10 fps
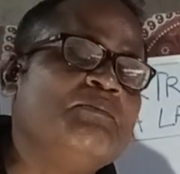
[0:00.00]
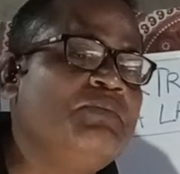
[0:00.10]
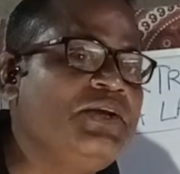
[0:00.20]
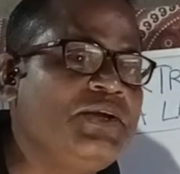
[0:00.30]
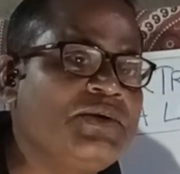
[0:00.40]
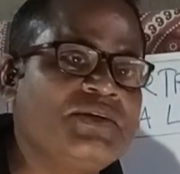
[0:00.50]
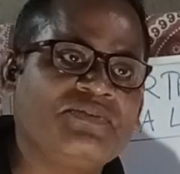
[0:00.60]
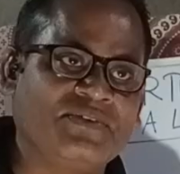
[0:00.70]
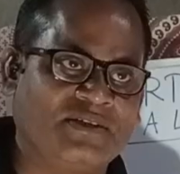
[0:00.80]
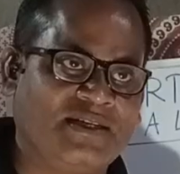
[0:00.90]

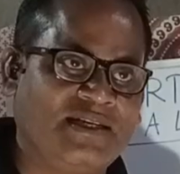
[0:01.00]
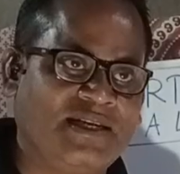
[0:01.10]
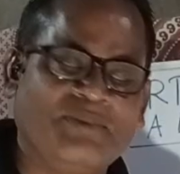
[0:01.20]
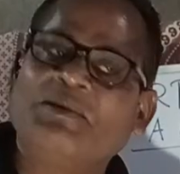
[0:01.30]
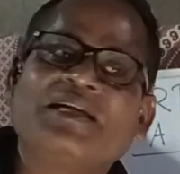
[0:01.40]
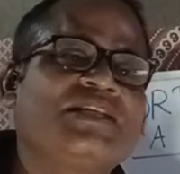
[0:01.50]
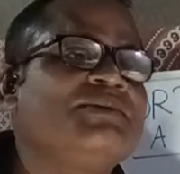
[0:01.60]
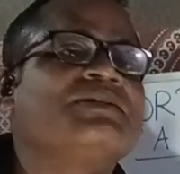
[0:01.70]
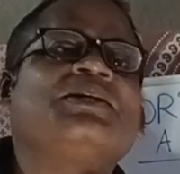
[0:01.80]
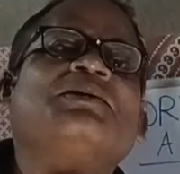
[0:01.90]
beautiful, but she
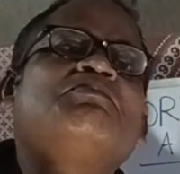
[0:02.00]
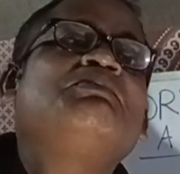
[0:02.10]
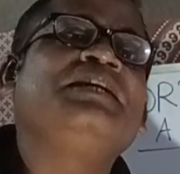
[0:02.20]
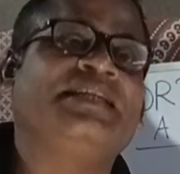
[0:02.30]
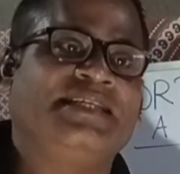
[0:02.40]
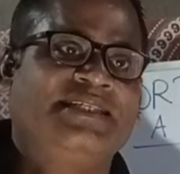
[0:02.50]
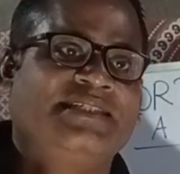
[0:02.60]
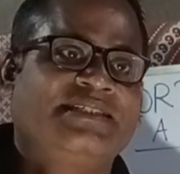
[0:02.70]
was not pretty.